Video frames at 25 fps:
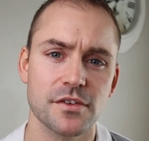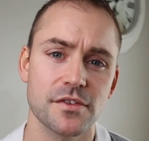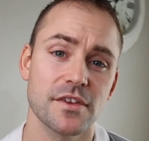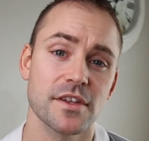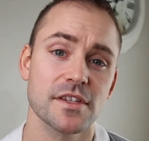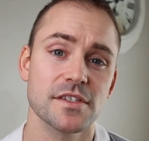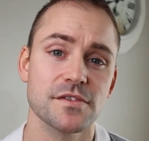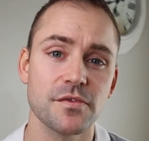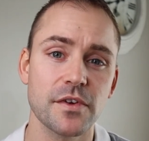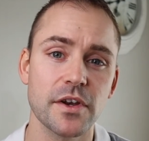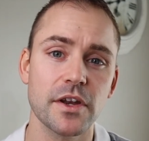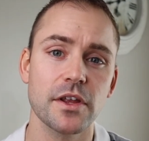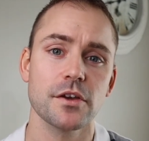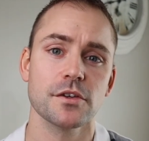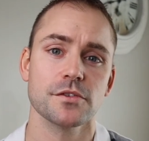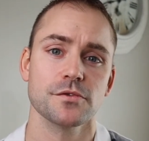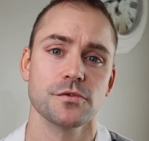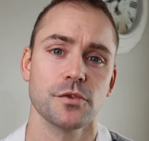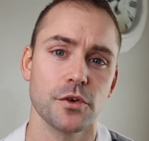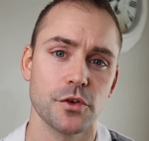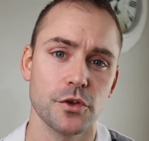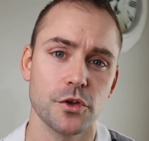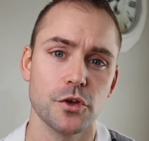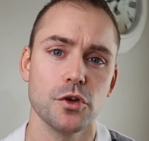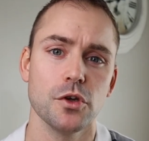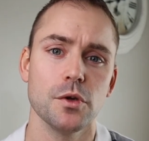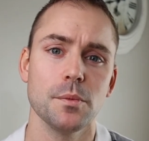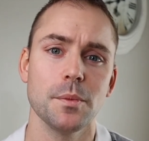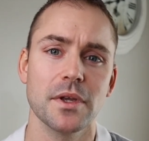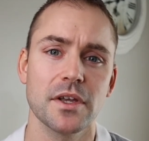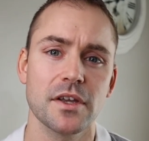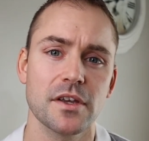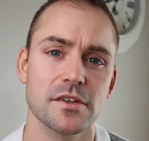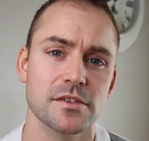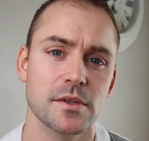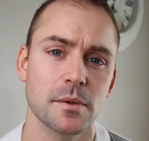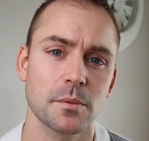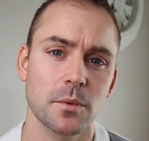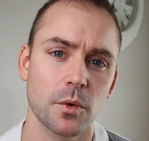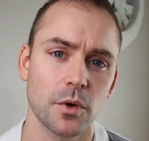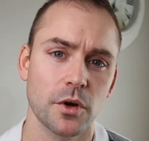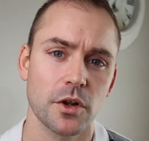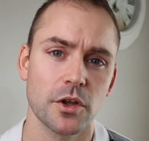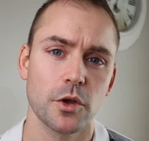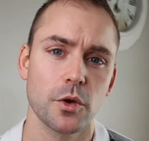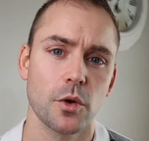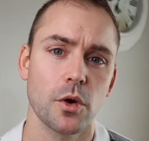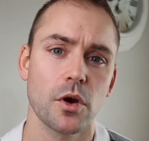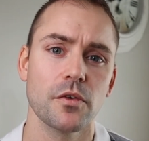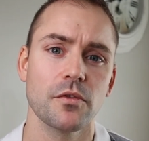this video is for you because I'm going to
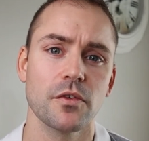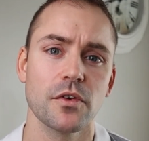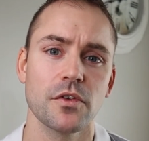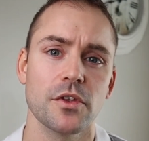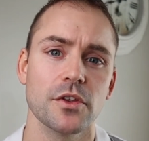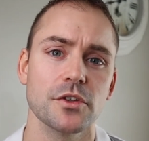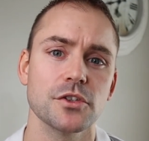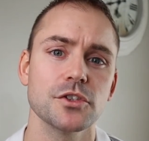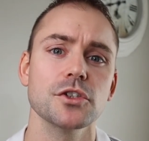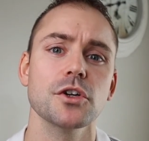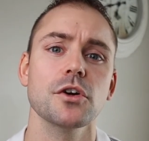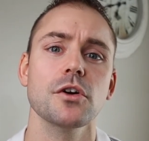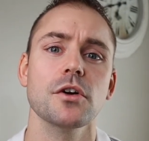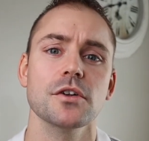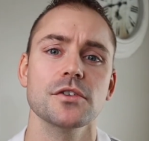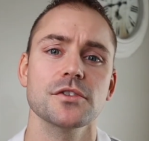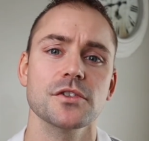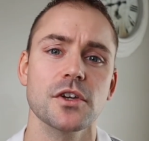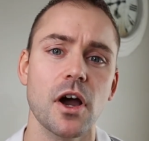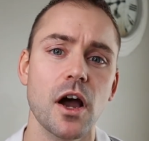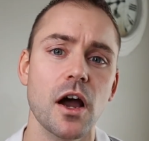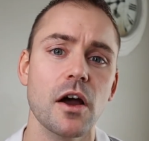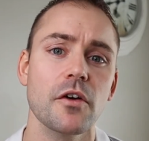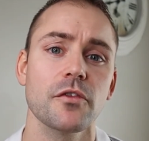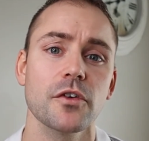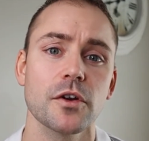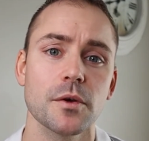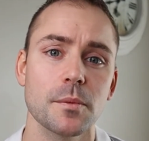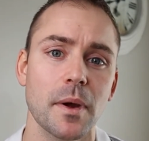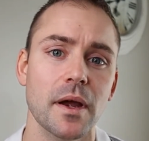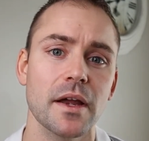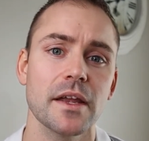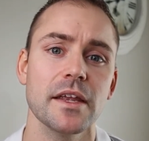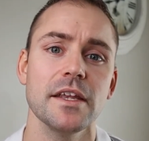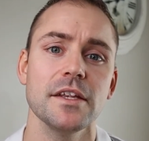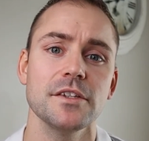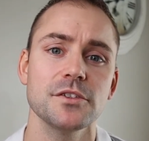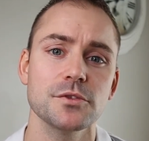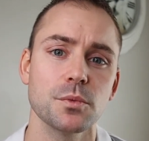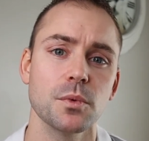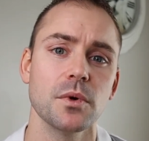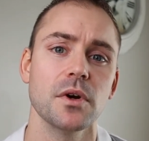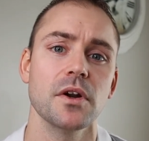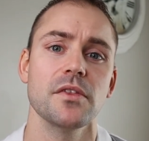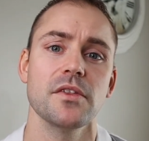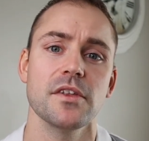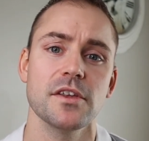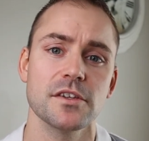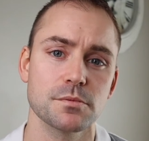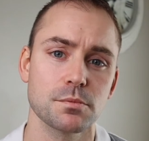go over the charts offered by each one
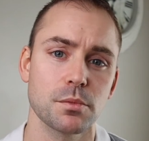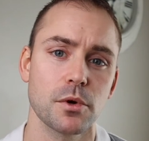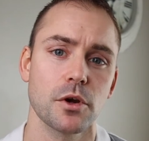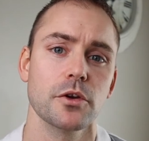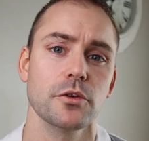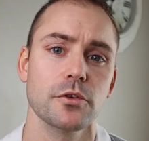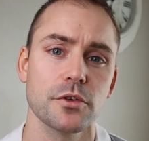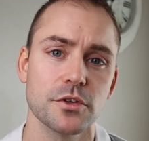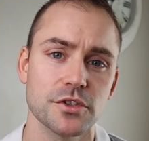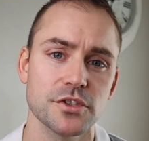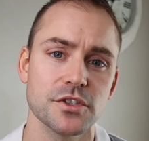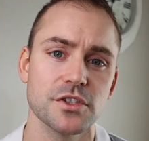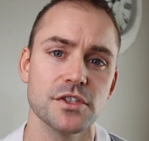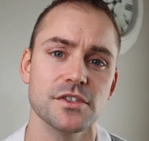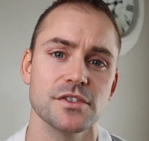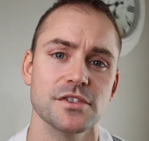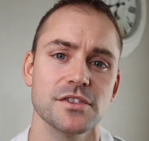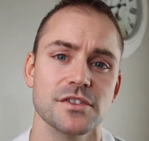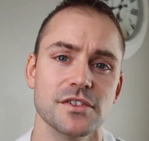of these brokerages.